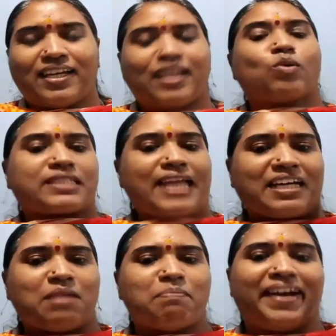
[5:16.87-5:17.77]
he looks
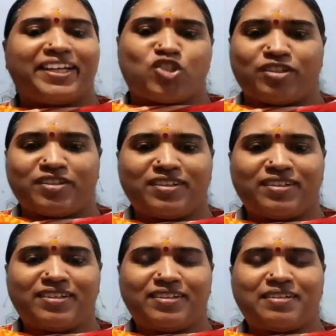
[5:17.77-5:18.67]
like a major.
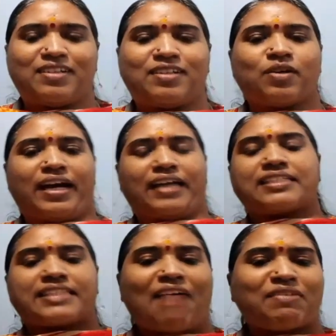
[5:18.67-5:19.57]

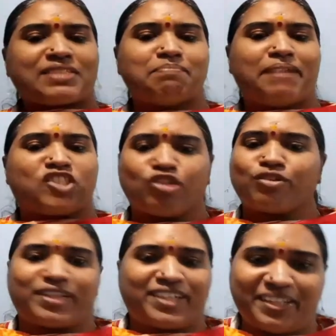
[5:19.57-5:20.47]
He's having some
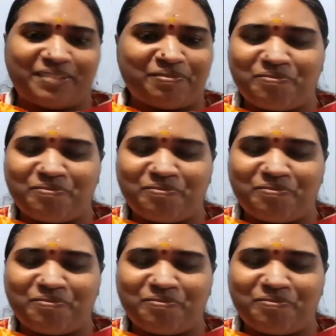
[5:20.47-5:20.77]
maturity.